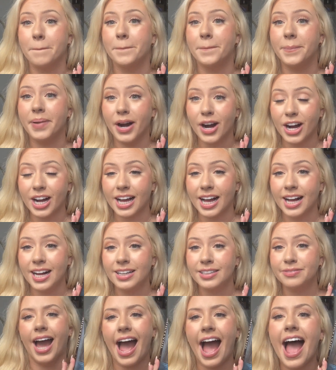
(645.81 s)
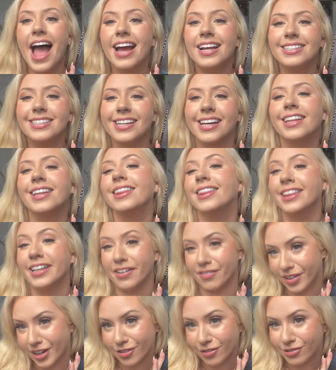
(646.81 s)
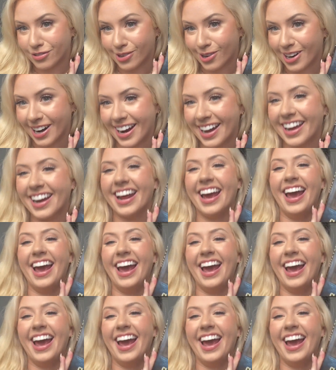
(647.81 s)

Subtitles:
book and living for it.